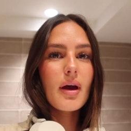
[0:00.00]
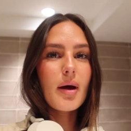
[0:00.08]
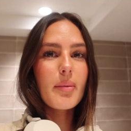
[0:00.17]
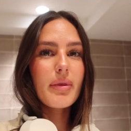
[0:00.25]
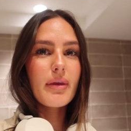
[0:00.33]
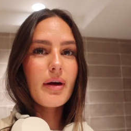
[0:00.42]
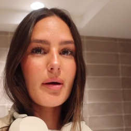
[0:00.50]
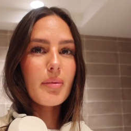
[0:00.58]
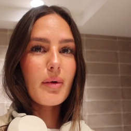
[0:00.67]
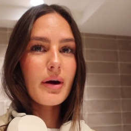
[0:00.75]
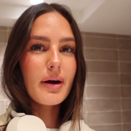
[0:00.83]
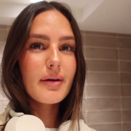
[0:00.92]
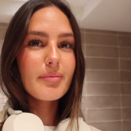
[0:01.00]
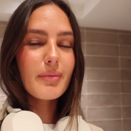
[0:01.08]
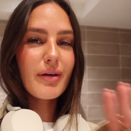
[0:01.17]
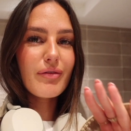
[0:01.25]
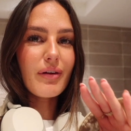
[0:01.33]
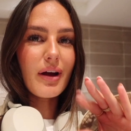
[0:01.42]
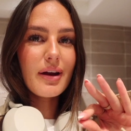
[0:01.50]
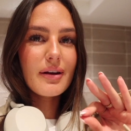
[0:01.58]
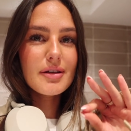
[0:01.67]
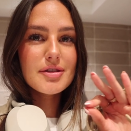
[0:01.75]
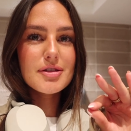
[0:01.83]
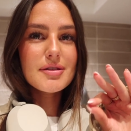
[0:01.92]
I'm in the airport. My flight
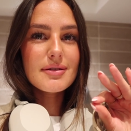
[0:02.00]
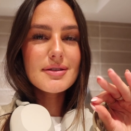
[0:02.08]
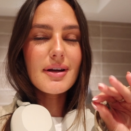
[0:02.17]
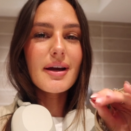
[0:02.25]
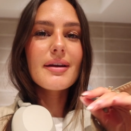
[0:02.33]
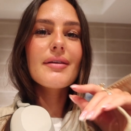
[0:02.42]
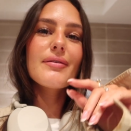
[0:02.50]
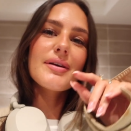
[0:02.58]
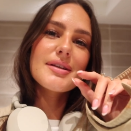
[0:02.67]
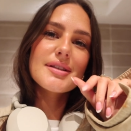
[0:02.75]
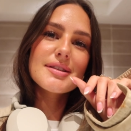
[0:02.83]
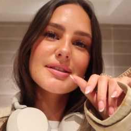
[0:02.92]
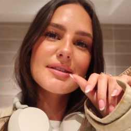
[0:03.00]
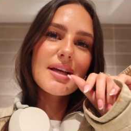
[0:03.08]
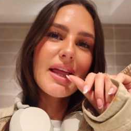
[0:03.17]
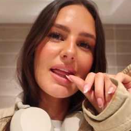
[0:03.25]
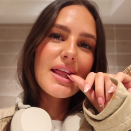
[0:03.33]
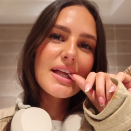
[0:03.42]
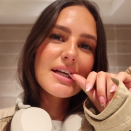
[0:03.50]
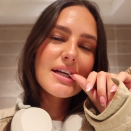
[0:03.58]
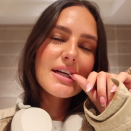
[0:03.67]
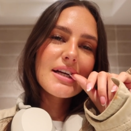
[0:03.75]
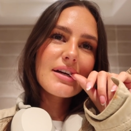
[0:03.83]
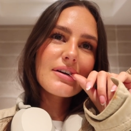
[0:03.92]
has just got delayed, which is
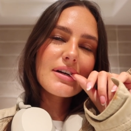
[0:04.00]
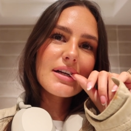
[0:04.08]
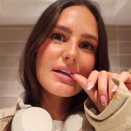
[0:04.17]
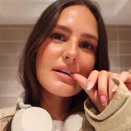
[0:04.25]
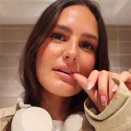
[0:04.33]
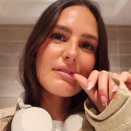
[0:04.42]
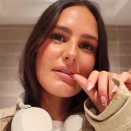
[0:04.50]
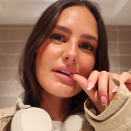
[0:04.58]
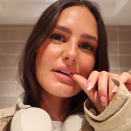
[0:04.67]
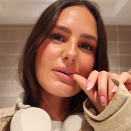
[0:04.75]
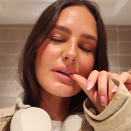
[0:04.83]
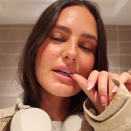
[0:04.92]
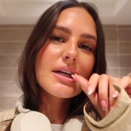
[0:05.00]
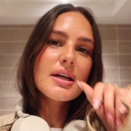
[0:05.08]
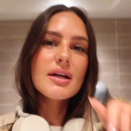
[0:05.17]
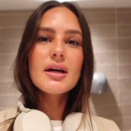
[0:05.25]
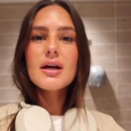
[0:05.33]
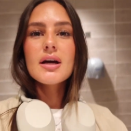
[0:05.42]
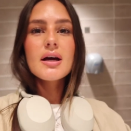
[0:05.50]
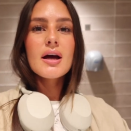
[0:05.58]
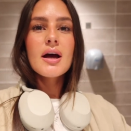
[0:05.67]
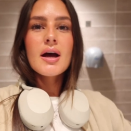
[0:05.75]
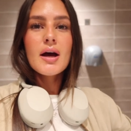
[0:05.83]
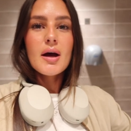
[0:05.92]
really, really annoying.
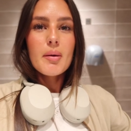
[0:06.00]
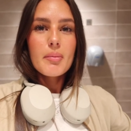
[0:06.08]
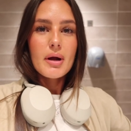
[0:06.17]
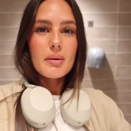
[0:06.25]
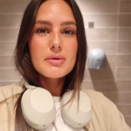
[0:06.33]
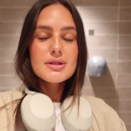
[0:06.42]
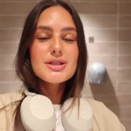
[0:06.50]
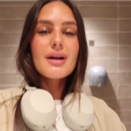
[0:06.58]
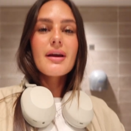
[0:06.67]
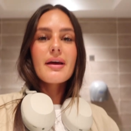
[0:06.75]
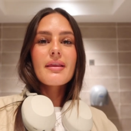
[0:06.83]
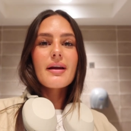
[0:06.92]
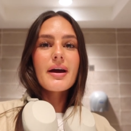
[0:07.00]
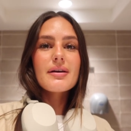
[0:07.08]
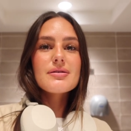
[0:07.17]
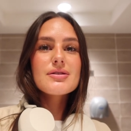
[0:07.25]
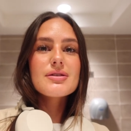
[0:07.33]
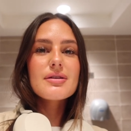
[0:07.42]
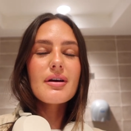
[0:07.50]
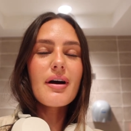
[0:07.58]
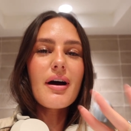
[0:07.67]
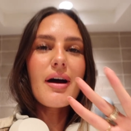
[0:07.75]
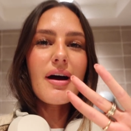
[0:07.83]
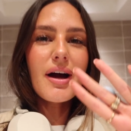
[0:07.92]
But I'm just chilling in the lounge.
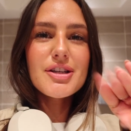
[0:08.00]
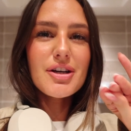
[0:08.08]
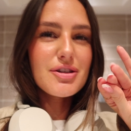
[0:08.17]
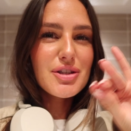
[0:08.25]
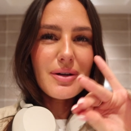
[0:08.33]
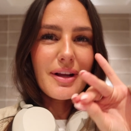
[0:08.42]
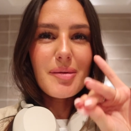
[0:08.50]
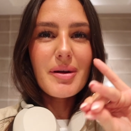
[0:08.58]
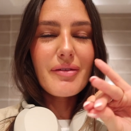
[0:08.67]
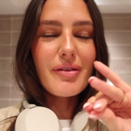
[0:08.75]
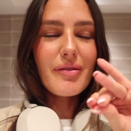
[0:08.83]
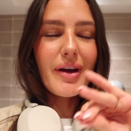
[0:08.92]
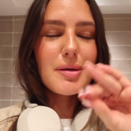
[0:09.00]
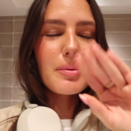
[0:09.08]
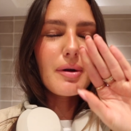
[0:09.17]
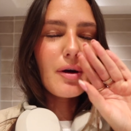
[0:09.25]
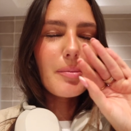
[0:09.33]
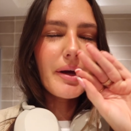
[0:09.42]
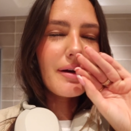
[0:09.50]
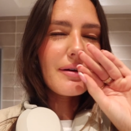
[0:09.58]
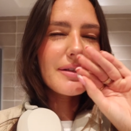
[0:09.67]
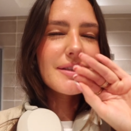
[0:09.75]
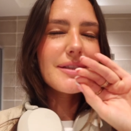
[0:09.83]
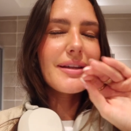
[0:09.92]
I showed you a little bit of the event, but oh my
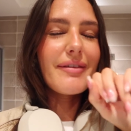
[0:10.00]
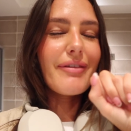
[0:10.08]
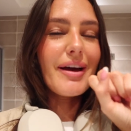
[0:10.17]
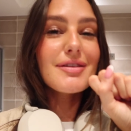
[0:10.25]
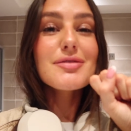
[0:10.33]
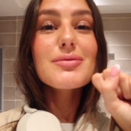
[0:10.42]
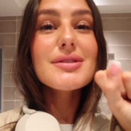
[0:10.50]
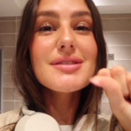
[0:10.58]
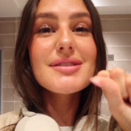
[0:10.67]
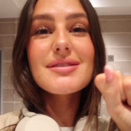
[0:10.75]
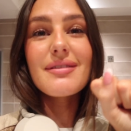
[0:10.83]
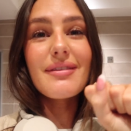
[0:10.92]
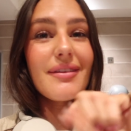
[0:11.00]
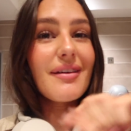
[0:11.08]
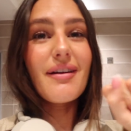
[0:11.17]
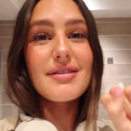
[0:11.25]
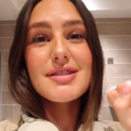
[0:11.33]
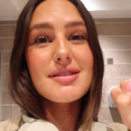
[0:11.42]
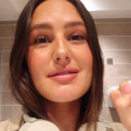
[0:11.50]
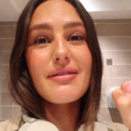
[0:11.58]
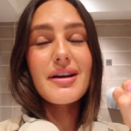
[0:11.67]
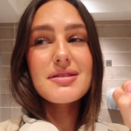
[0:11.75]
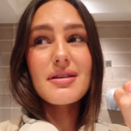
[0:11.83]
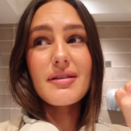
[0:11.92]
god, the event was the nicest
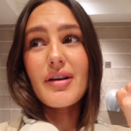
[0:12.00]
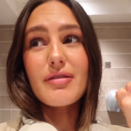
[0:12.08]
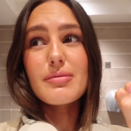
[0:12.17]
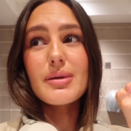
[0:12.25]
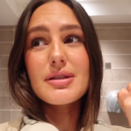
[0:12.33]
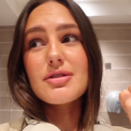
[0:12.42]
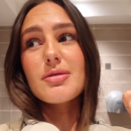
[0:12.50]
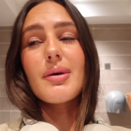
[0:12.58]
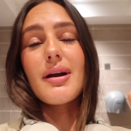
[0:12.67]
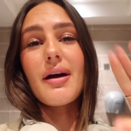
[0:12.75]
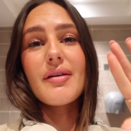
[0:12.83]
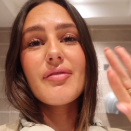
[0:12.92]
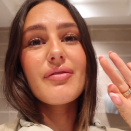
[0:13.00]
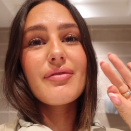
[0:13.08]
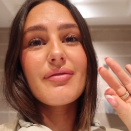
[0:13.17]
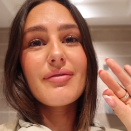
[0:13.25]
event I've ever been to in my life.